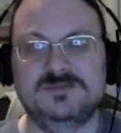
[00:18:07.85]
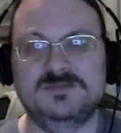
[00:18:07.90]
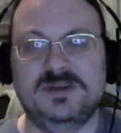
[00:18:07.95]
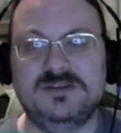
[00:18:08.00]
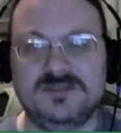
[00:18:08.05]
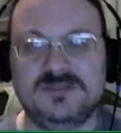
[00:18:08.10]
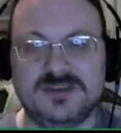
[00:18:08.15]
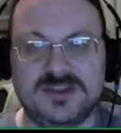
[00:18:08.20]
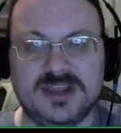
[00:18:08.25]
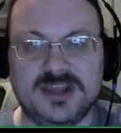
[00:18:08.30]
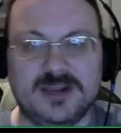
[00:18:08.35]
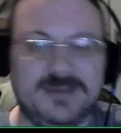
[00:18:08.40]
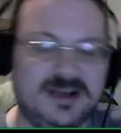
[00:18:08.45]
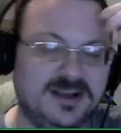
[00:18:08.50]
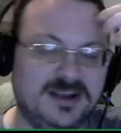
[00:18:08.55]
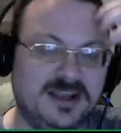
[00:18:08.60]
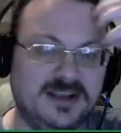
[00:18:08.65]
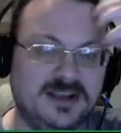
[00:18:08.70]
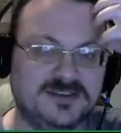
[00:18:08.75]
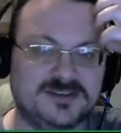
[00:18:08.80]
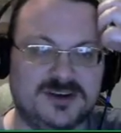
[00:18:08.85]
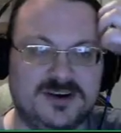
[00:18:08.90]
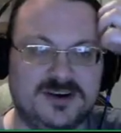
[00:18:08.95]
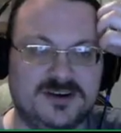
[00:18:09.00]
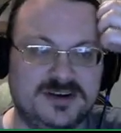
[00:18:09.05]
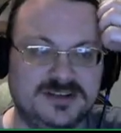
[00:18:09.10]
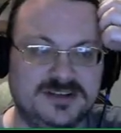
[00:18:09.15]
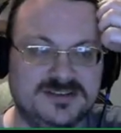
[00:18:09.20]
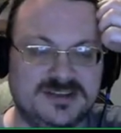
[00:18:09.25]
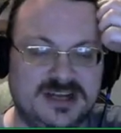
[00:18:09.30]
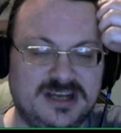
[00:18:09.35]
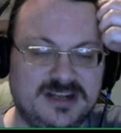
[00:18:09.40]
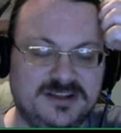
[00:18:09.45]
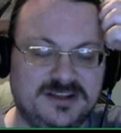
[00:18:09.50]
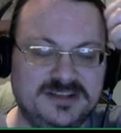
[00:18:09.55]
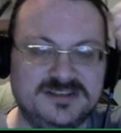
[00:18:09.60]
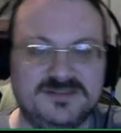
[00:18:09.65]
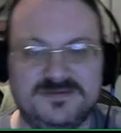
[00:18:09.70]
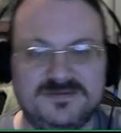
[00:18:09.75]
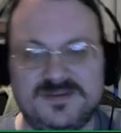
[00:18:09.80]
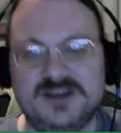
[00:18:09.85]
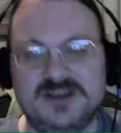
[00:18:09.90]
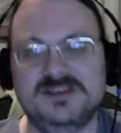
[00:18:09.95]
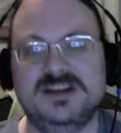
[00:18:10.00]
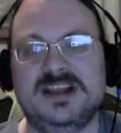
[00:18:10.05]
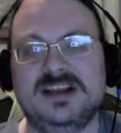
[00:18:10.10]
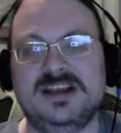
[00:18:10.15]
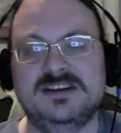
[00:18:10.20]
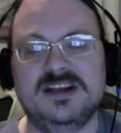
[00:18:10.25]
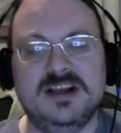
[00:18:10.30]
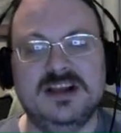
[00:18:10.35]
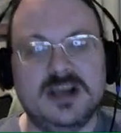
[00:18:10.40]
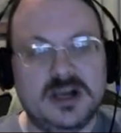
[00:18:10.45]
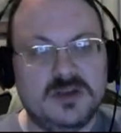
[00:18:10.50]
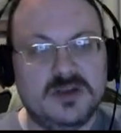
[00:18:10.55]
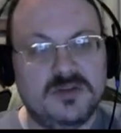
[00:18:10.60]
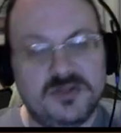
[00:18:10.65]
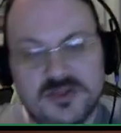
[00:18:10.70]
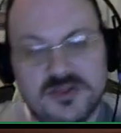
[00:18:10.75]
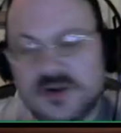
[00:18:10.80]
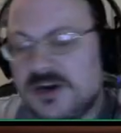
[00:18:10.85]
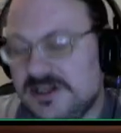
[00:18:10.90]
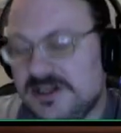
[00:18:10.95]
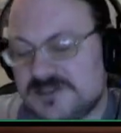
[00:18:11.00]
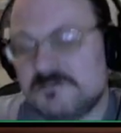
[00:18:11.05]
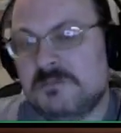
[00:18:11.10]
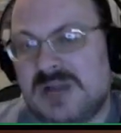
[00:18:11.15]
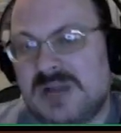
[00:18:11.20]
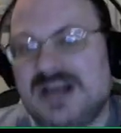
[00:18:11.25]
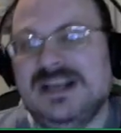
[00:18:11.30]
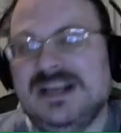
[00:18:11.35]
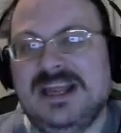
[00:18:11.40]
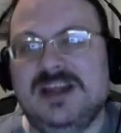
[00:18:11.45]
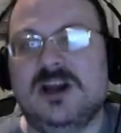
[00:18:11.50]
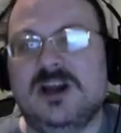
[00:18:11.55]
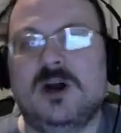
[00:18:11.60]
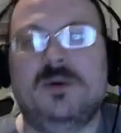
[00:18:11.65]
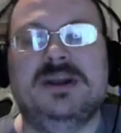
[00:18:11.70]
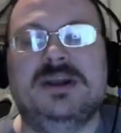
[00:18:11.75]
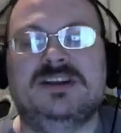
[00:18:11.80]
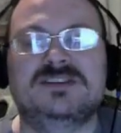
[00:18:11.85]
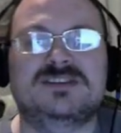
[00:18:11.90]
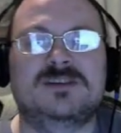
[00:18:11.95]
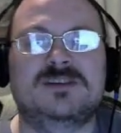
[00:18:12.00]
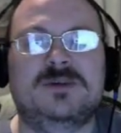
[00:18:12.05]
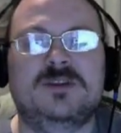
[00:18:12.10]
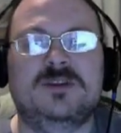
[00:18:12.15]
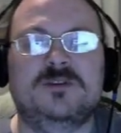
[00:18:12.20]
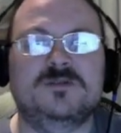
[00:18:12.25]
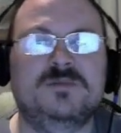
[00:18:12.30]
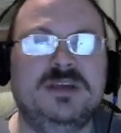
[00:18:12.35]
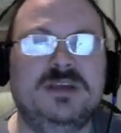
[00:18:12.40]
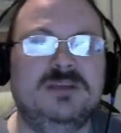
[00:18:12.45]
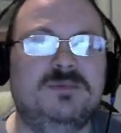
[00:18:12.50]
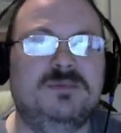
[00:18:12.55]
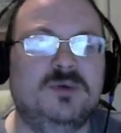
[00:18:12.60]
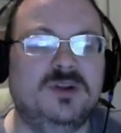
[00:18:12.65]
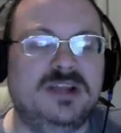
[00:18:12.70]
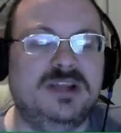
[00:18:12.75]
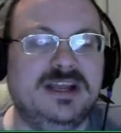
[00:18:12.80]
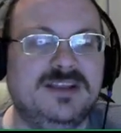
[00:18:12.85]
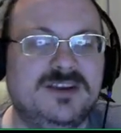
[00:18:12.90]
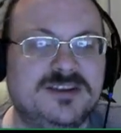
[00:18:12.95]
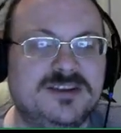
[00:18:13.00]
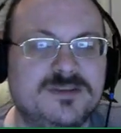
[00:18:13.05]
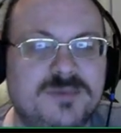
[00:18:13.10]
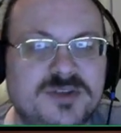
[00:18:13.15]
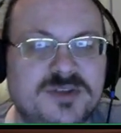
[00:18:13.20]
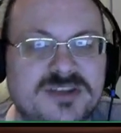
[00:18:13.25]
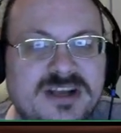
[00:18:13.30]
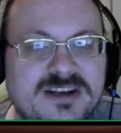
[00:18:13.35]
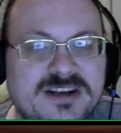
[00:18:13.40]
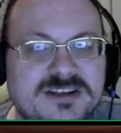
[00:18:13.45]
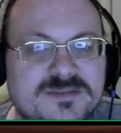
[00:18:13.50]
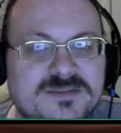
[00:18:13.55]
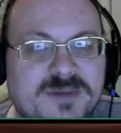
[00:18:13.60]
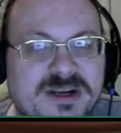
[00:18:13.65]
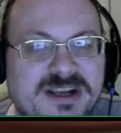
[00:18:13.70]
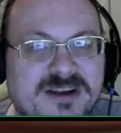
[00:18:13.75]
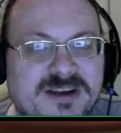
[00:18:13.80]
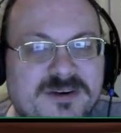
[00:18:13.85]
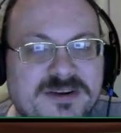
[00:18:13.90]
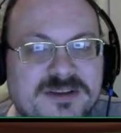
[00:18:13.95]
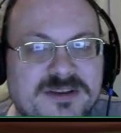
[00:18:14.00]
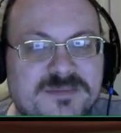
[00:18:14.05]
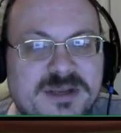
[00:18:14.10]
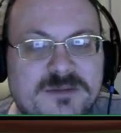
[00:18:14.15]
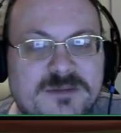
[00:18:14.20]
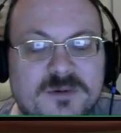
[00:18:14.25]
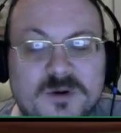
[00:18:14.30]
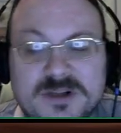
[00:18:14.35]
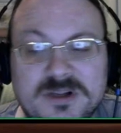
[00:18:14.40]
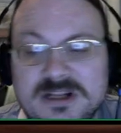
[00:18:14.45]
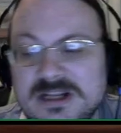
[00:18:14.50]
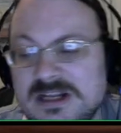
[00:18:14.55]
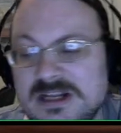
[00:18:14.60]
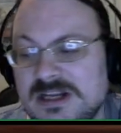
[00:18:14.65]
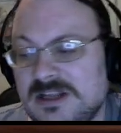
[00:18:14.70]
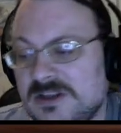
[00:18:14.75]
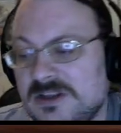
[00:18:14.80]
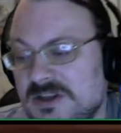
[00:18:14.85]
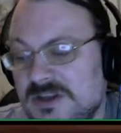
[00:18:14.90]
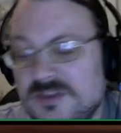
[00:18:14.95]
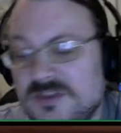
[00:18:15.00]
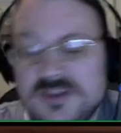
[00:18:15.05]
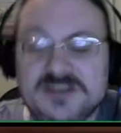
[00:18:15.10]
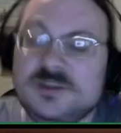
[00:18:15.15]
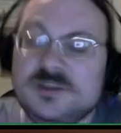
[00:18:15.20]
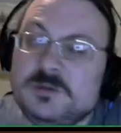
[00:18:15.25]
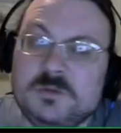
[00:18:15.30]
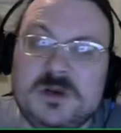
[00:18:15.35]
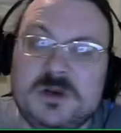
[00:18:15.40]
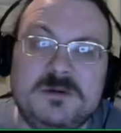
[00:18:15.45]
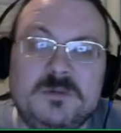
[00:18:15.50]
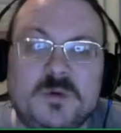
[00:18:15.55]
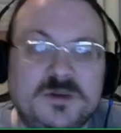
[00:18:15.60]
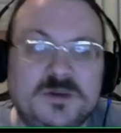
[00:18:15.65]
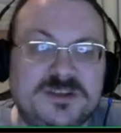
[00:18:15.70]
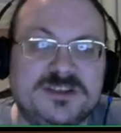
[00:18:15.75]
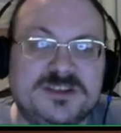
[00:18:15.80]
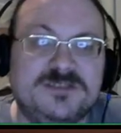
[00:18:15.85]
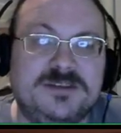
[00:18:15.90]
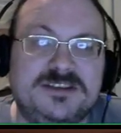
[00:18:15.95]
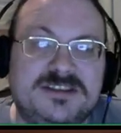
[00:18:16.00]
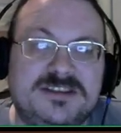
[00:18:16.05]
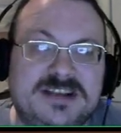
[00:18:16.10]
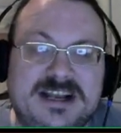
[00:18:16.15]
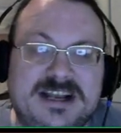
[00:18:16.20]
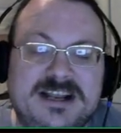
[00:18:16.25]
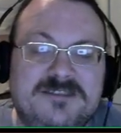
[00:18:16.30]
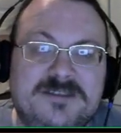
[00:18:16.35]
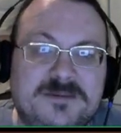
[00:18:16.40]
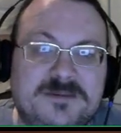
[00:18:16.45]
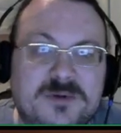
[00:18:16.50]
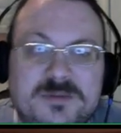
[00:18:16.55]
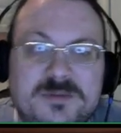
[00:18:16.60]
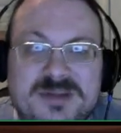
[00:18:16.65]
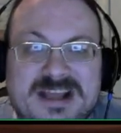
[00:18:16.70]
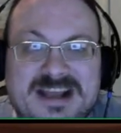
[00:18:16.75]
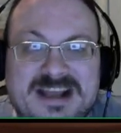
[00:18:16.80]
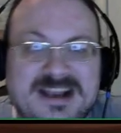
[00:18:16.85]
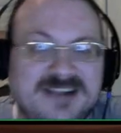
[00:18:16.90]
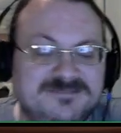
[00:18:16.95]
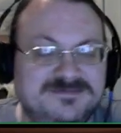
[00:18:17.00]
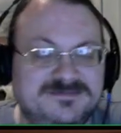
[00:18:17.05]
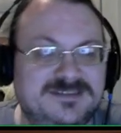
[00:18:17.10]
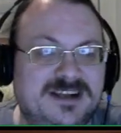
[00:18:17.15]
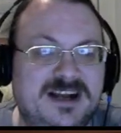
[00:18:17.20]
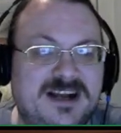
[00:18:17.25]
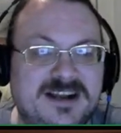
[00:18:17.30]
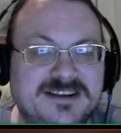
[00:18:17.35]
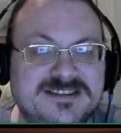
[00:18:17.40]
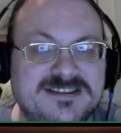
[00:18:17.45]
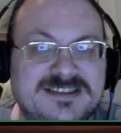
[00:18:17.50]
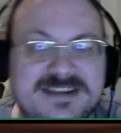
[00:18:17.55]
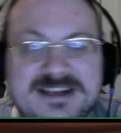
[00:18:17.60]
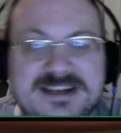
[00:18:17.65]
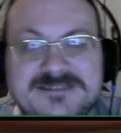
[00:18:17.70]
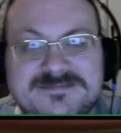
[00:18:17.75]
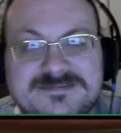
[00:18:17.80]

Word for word: But the thing about a Kickstarter is not only is it funding it, there is money going to some of those people. Like, there's a percentage money going to the people. Yeah. This is probably more success than any of them were planning, honestly.